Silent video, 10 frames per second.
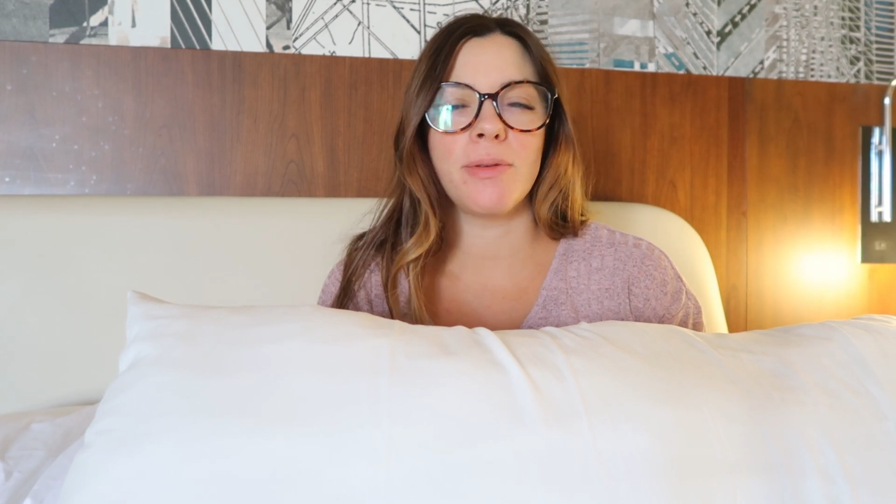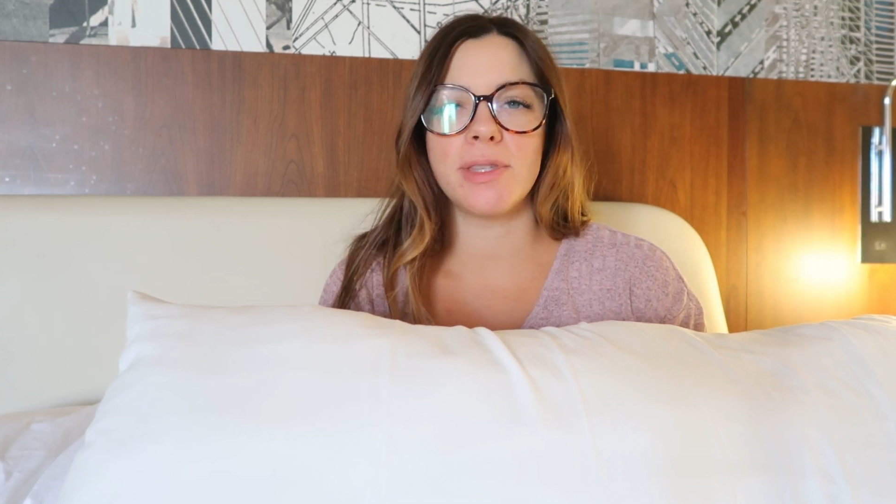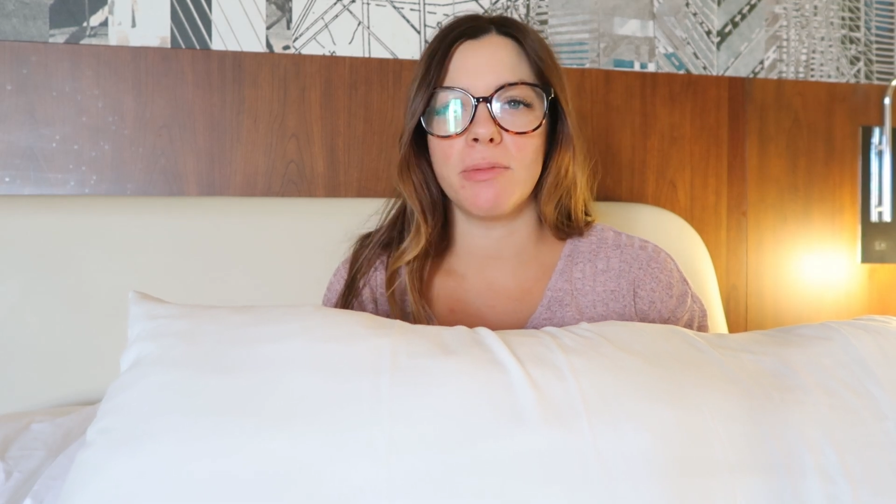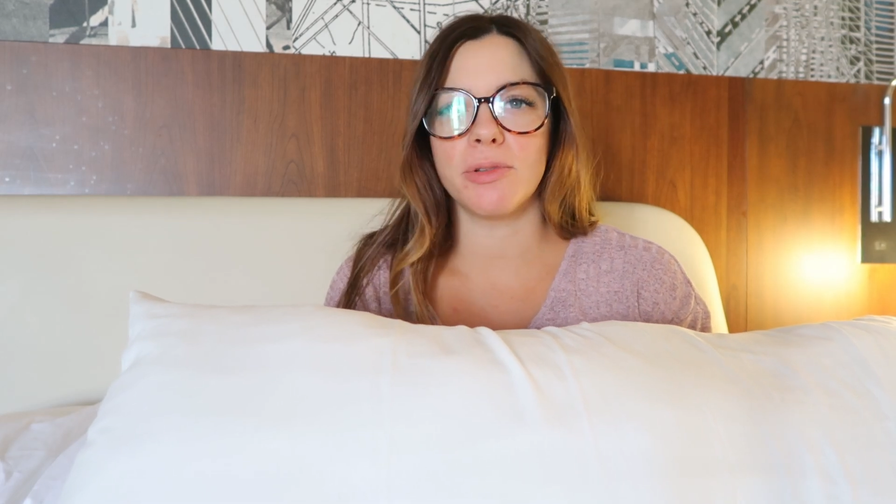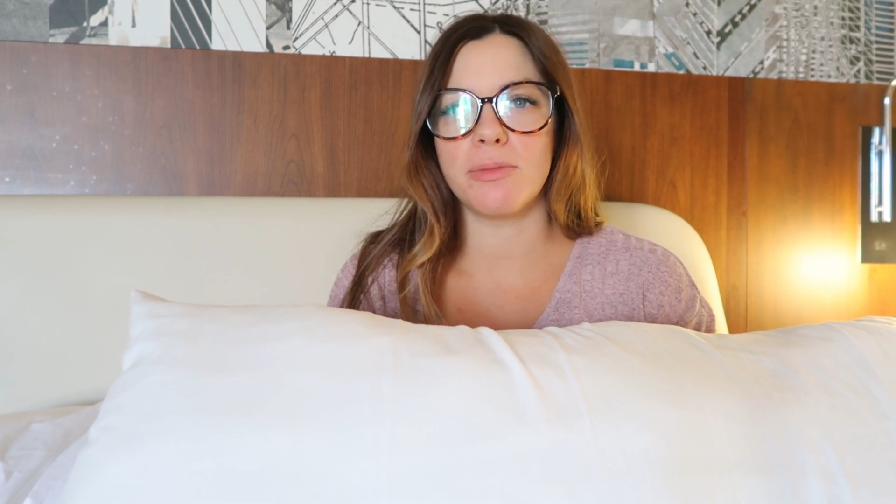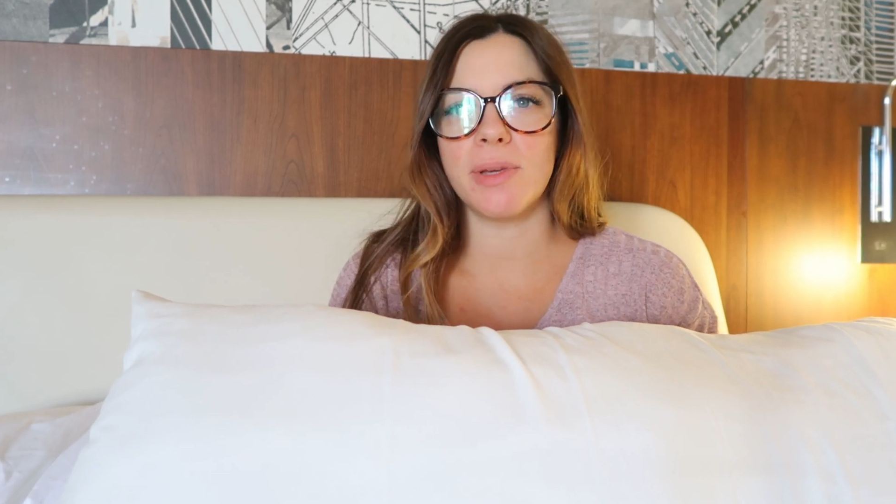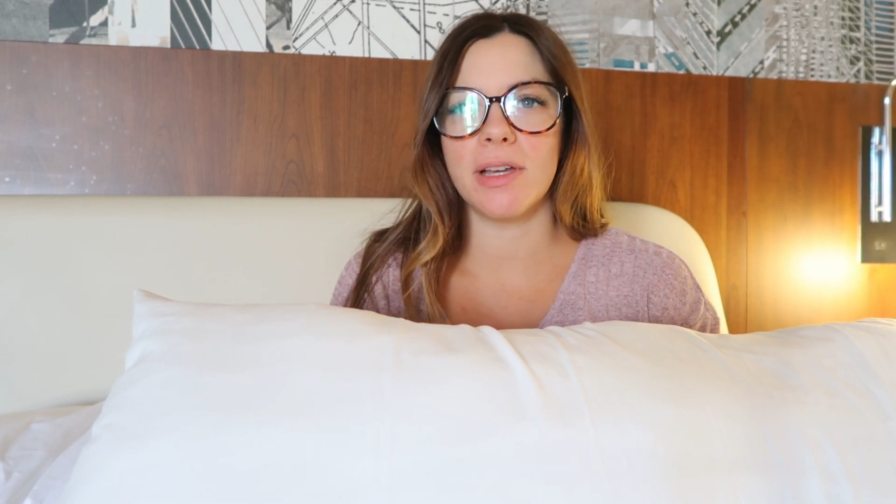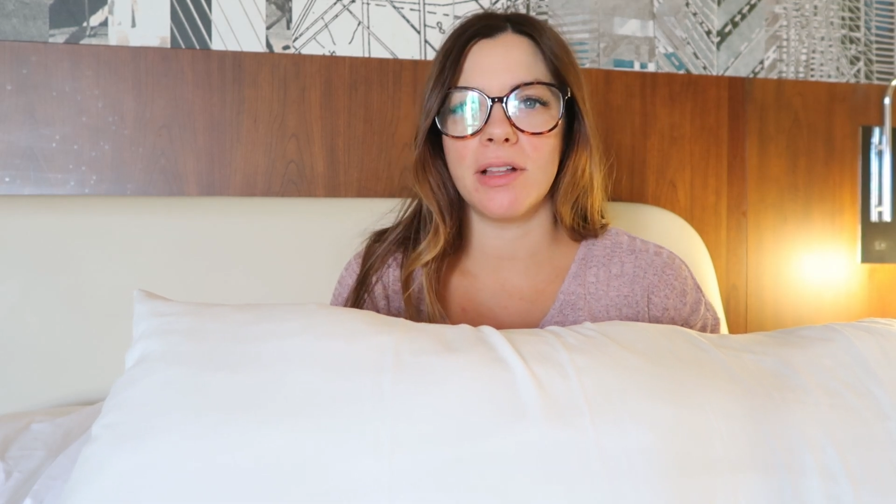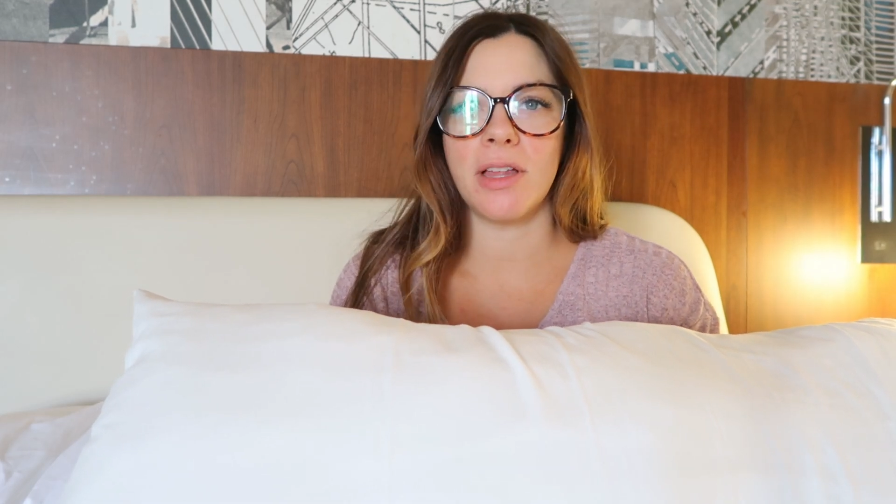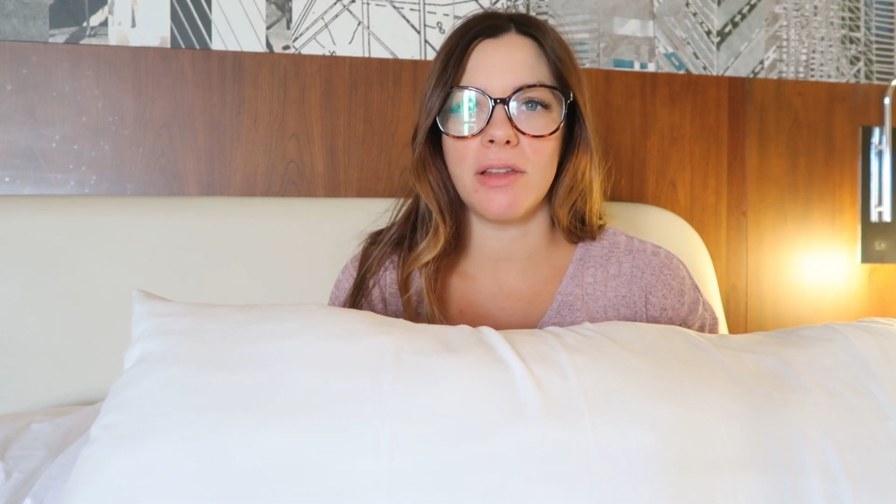I was able to
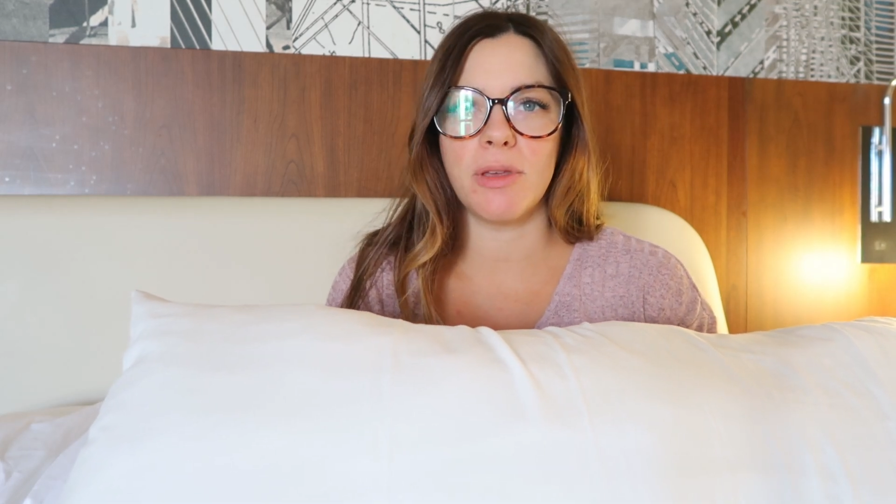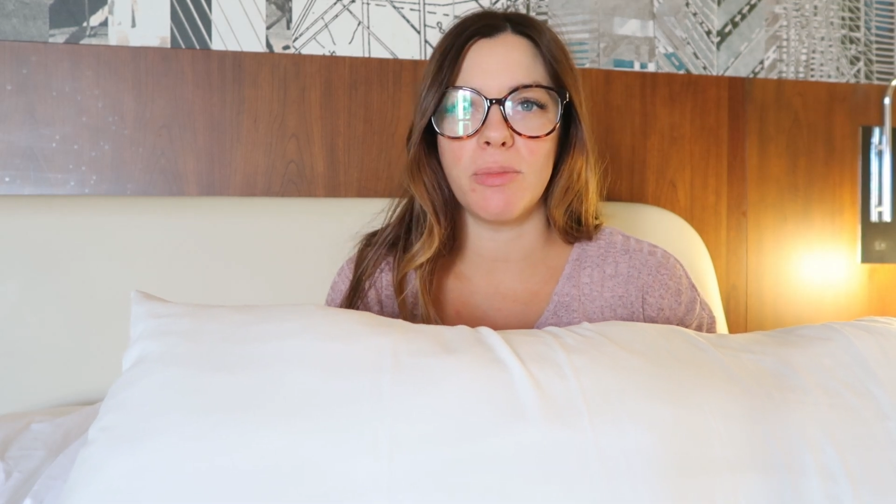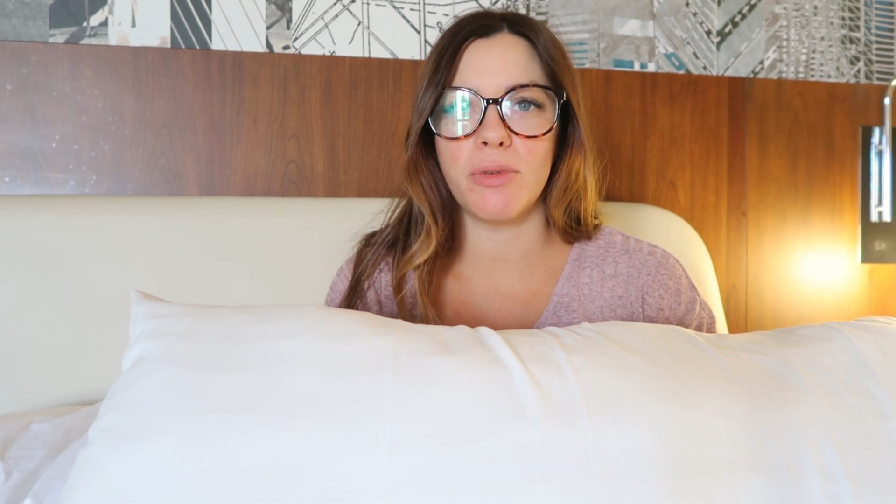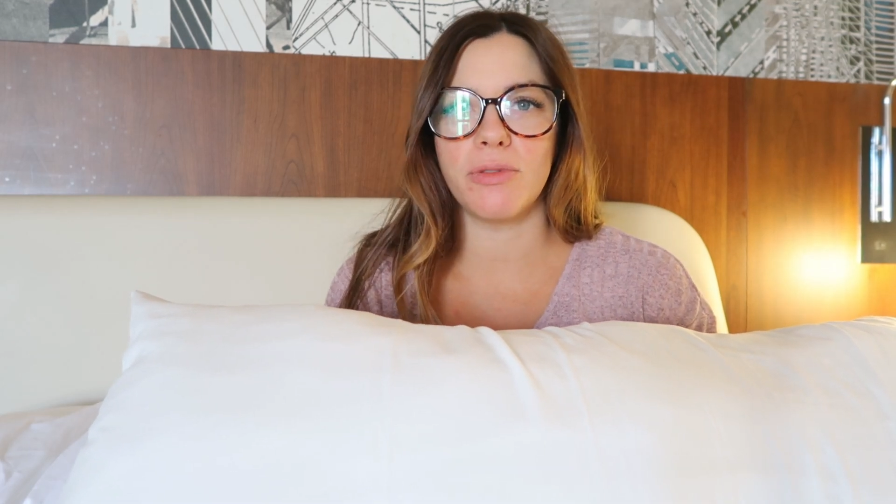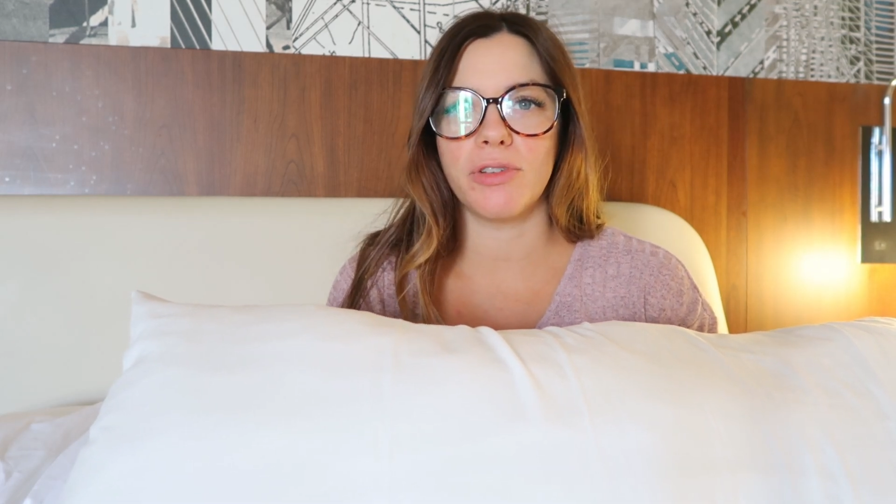meet a lot of people